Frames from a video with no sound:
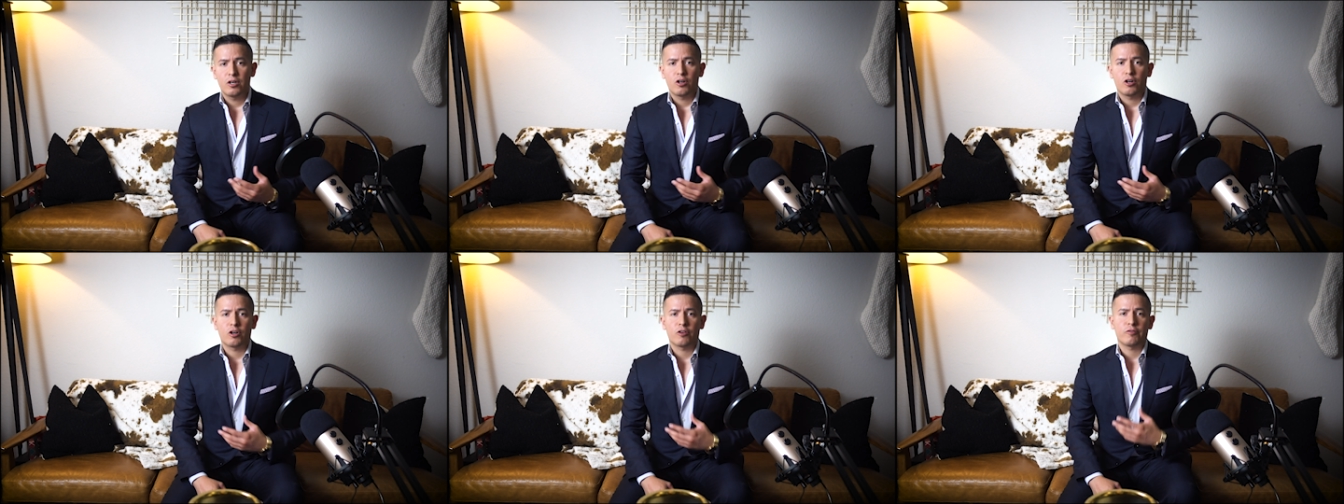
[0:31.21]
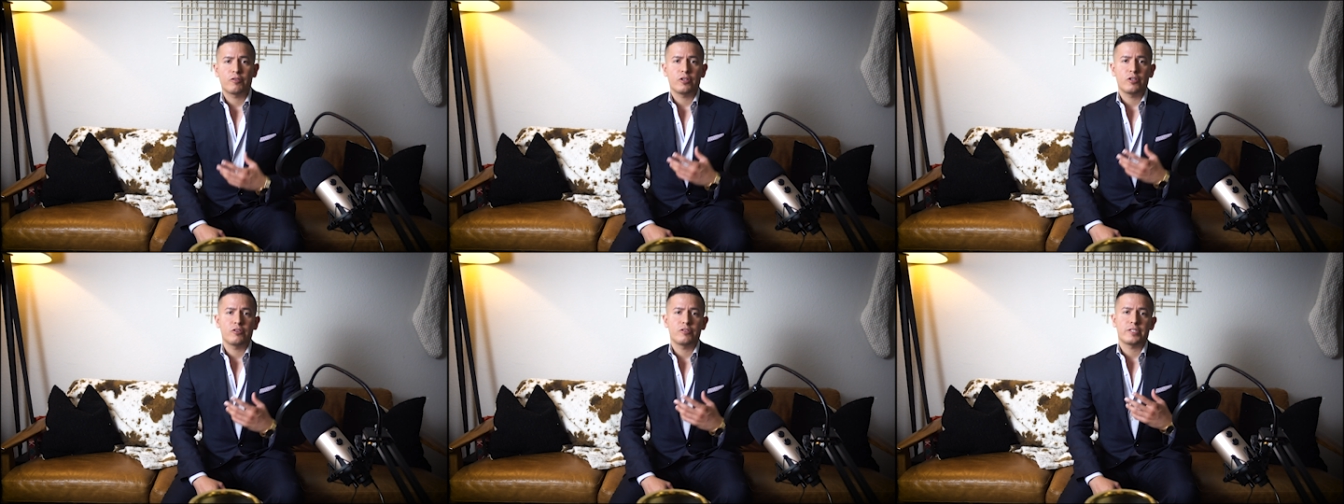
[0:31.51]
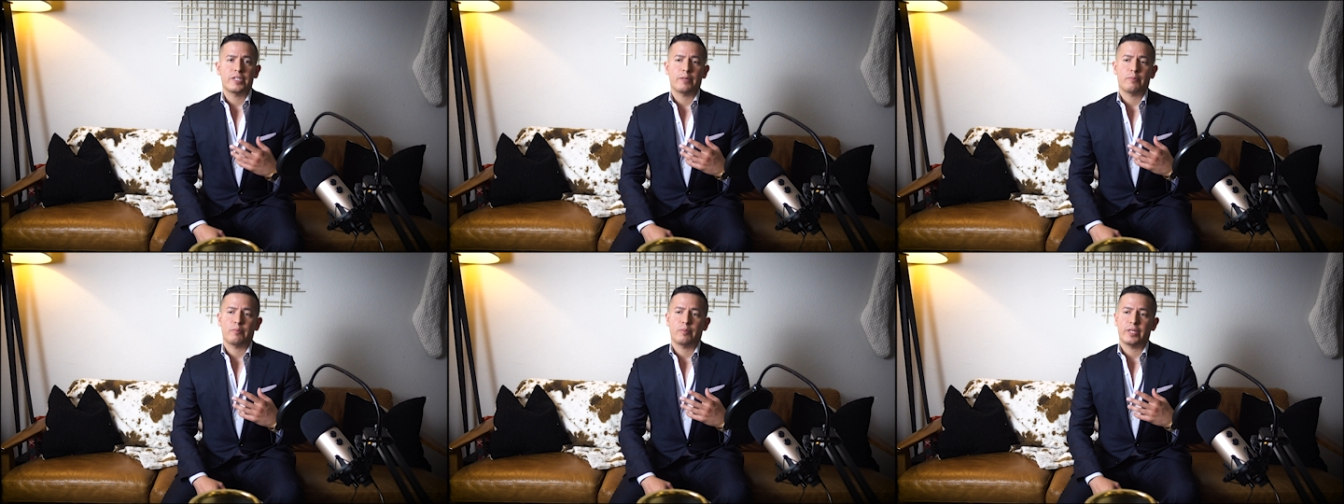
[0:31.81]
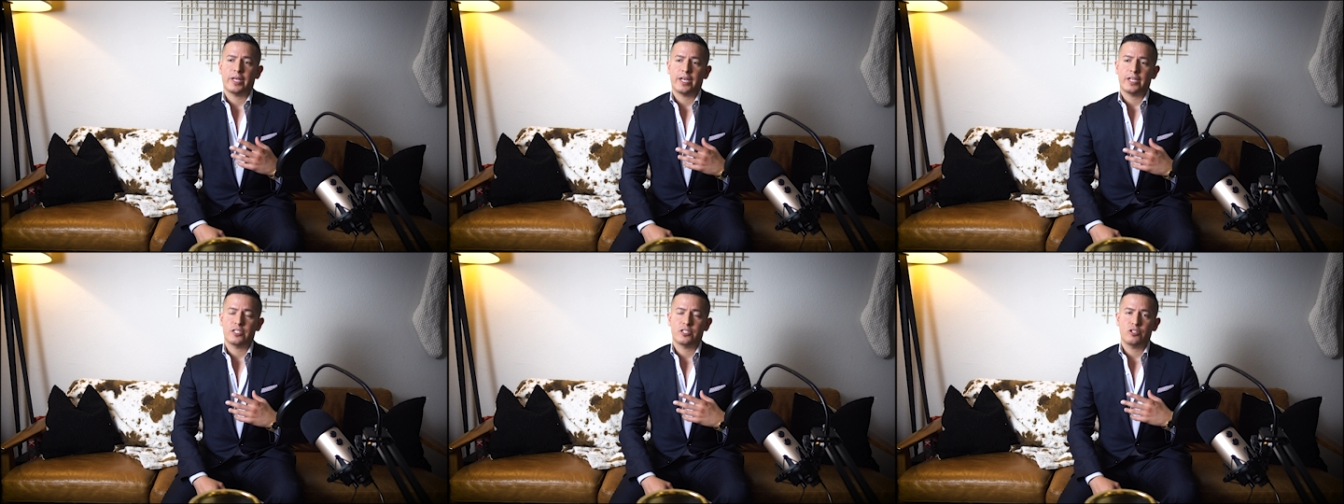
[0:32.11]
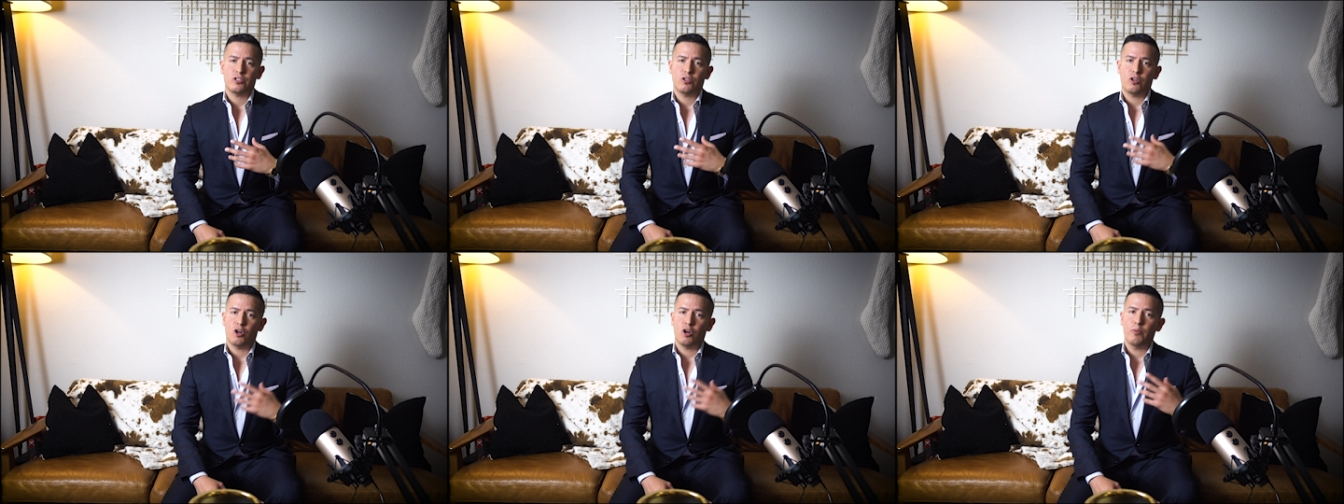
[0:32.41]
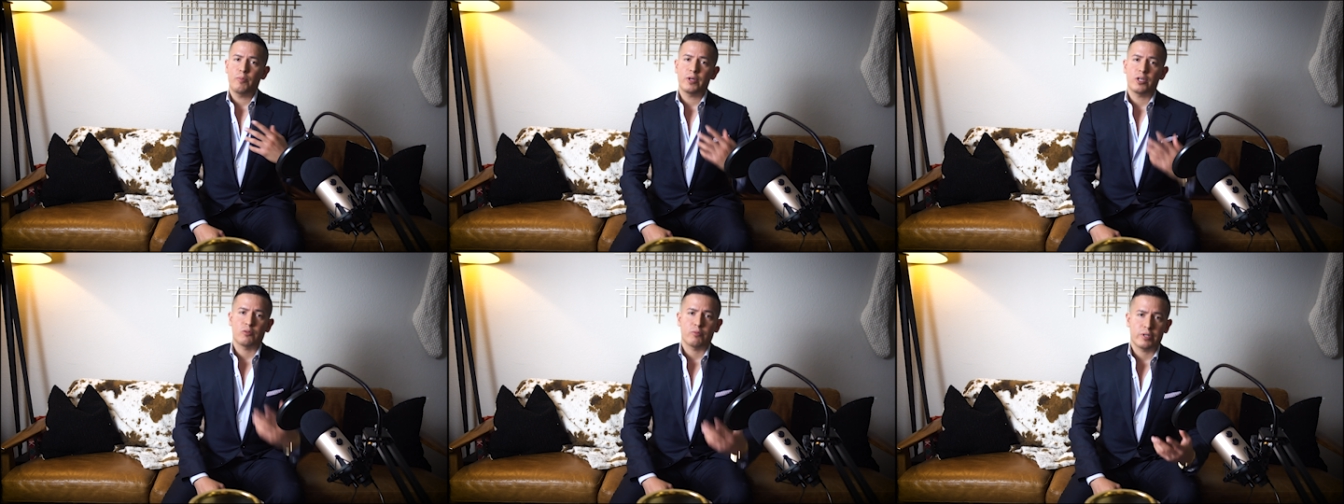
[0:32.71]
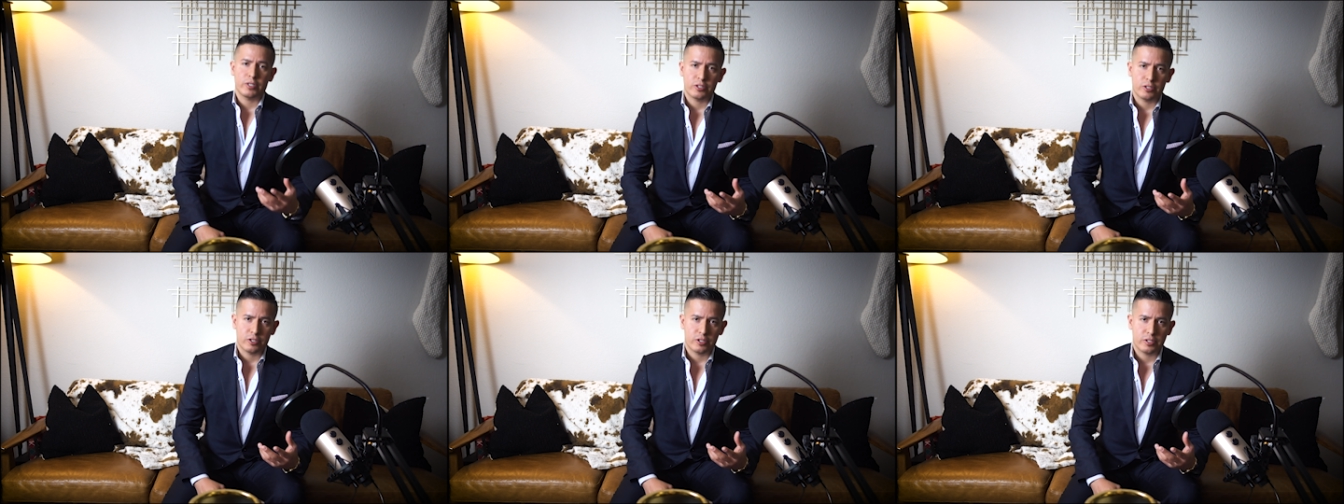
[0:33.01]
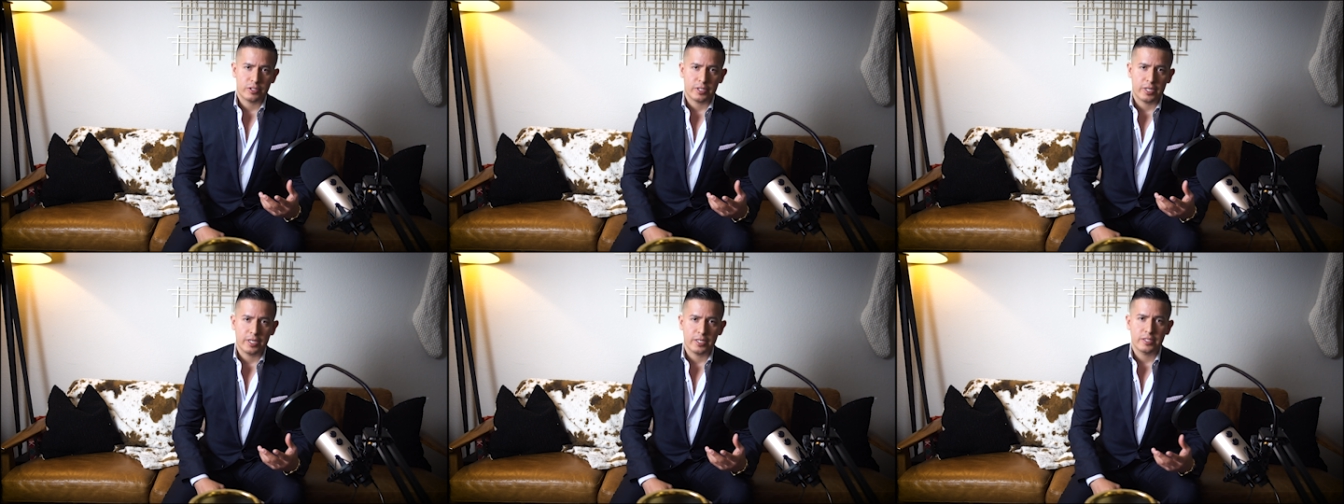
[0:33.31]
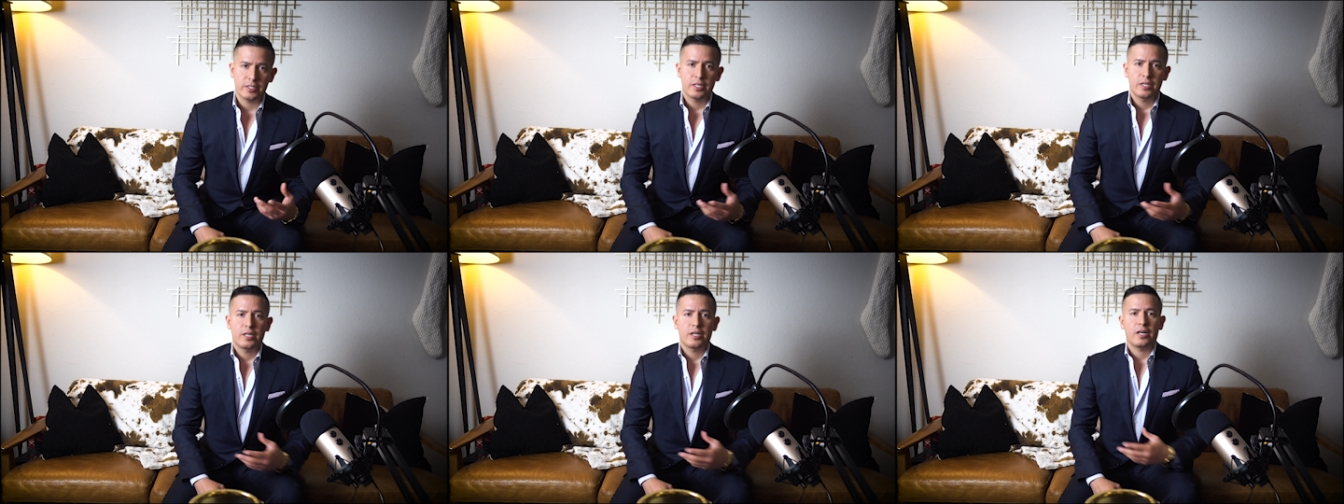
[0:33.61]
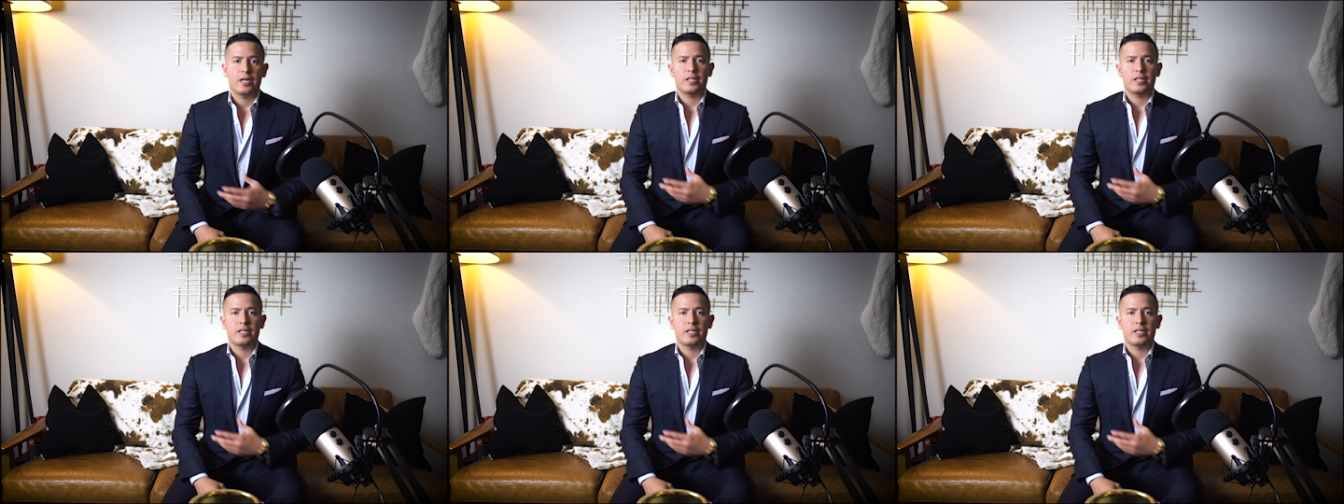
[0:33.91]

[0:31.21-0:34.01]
or for those that plan to open a research site.